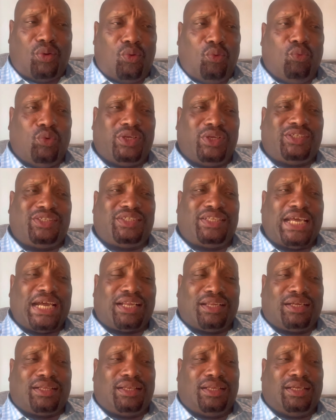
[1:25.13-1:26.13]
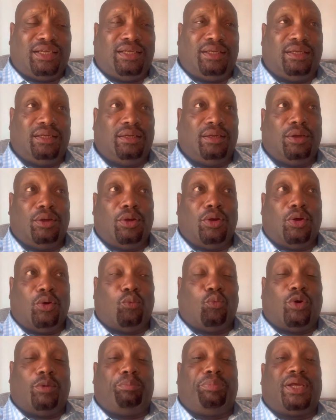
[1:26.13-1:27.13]
which technically
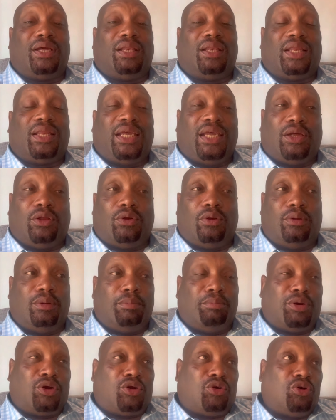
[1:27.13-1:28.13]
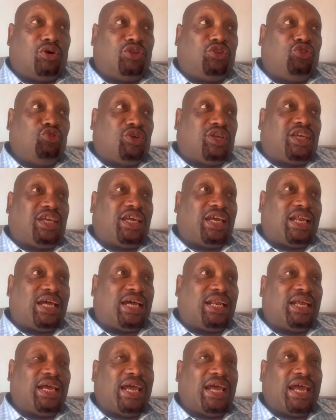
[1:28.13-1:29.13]
would be illegal because you
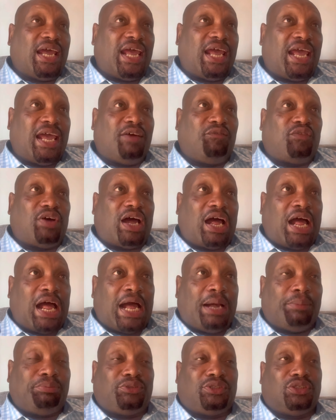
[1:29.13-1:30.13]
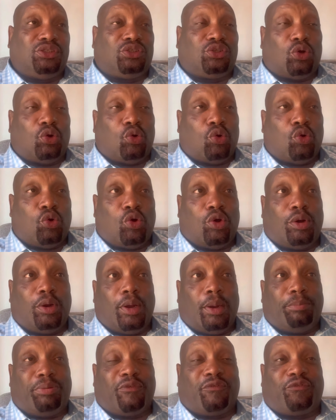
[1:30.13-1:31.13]
cannot have options on
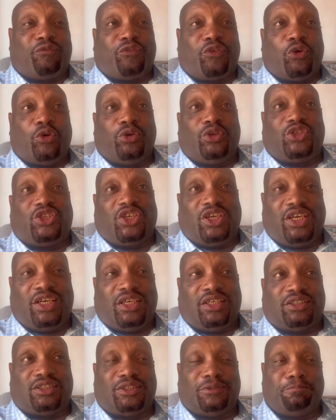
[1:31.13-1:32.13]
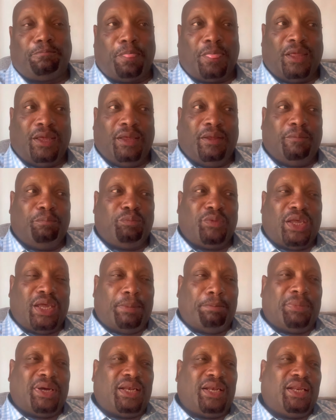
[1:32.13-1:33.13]
preferred shares.
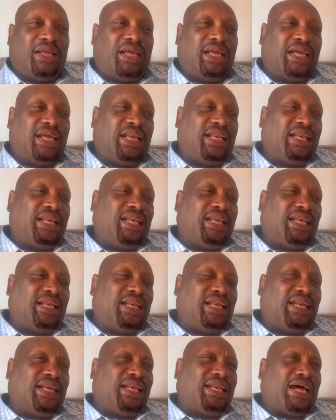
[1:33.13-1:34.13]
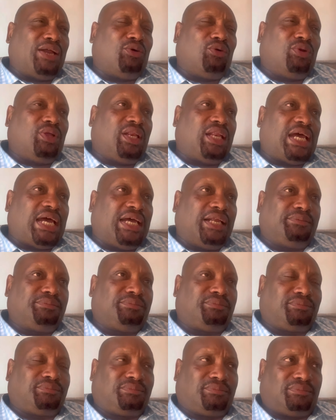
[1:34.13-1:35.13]
But it not only that,
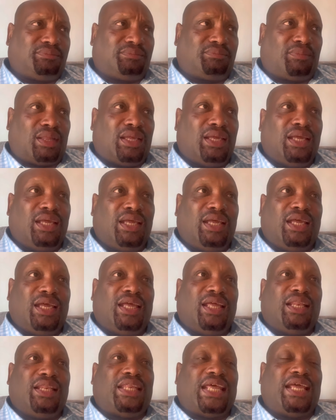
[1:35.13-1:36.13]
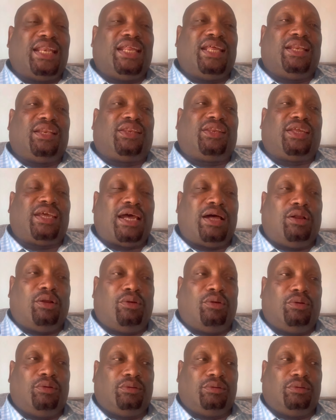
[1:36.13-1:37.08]
they didn't tell